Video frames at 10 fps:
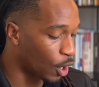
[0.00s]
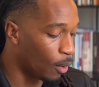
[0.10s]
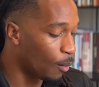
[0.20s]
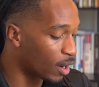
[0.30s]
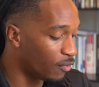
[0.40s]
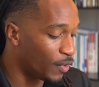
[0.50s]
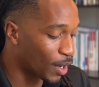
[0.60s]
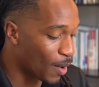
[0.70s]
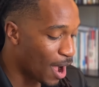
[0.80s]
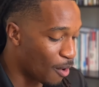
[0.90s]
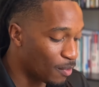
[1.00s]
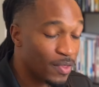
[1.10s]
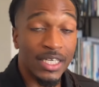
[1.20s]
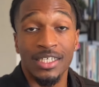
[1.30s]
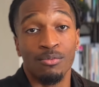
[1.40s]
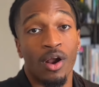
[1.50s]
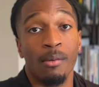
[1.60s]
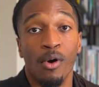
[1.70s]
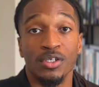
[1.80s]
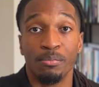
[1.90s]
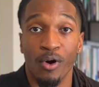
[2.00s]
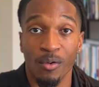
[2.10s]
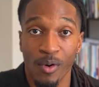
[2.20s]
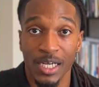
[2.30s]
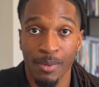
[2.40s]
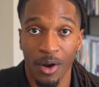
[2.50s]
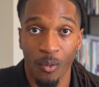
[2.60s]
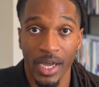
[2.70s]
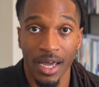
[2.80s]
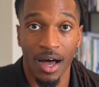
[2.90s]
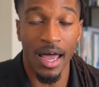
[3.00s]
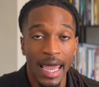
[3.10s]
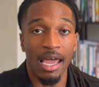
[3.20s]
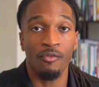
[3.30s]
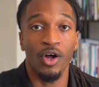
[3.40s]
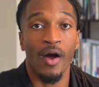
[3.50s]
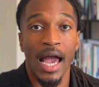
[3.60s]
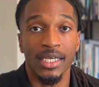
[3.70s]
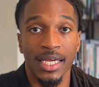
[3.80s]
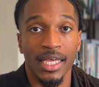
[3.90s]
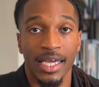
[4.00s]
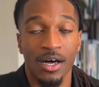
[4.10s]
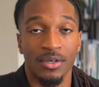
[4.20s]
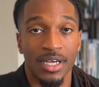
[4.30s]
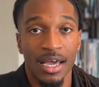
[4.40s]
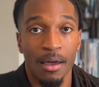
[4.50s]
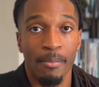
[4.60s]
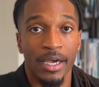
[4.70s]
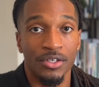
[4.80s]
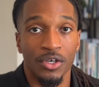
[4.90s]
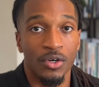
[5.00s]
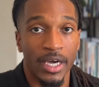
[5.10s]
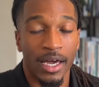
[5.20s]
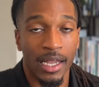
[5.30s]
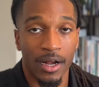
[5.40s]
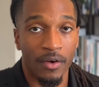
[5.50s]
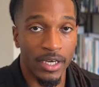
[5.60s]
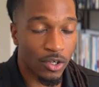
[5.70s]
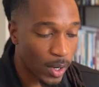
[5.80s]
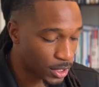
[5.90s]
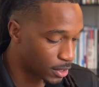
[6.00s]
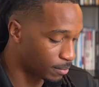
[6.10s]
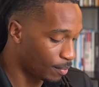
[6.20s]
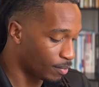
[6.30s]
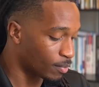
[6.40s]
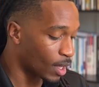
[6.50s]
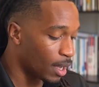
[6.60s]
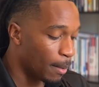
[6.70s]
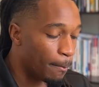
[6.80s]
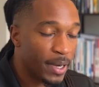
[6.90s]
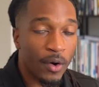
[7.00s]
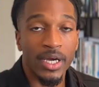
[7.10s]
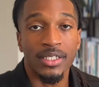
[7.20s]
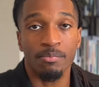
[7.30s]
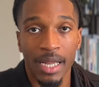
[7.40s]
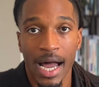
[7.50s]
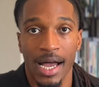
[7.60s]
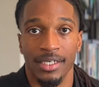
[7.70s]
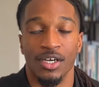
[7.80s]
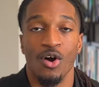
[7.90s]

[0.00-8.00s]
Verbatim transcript: we want to figure out, this is one of the most important ones, by the way, y'all. If you don't ask anything else, make sure you get clear on this question. Building supplies.